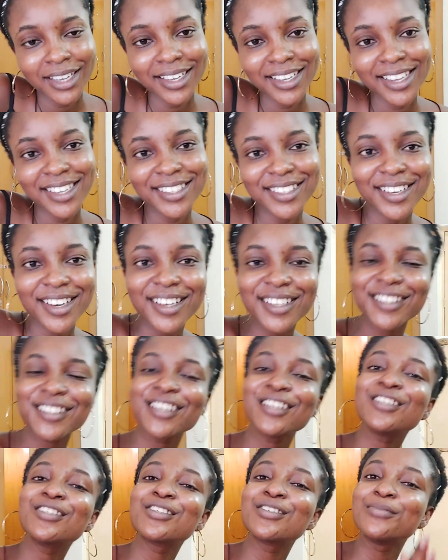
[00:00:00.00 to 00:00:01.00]
Yes guys,
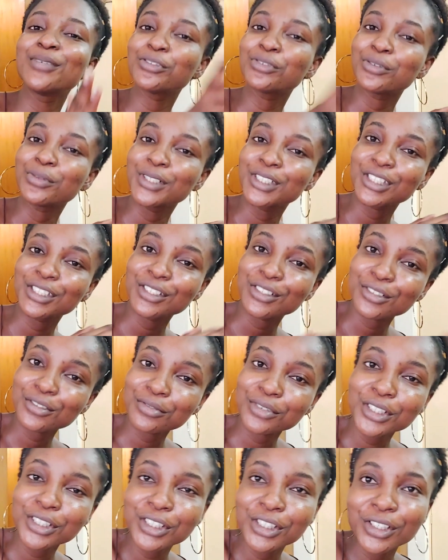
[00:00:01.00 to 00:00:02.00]
thank you so much for watching this
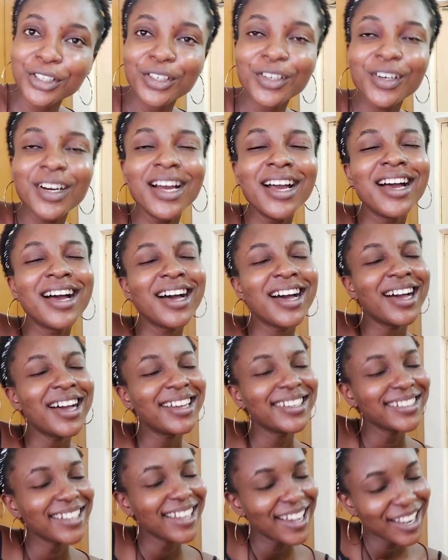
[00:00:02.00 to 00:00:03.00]
video,
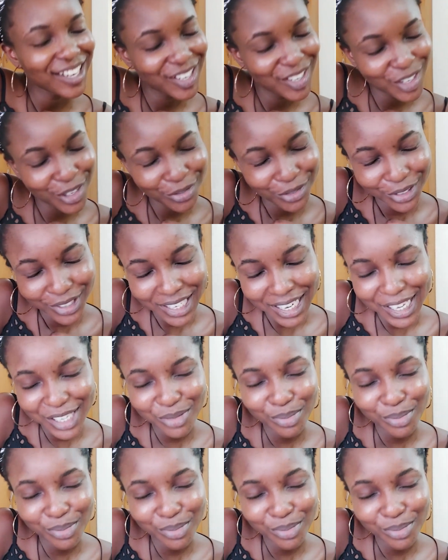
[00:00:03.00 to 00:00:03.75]
and I love you guys.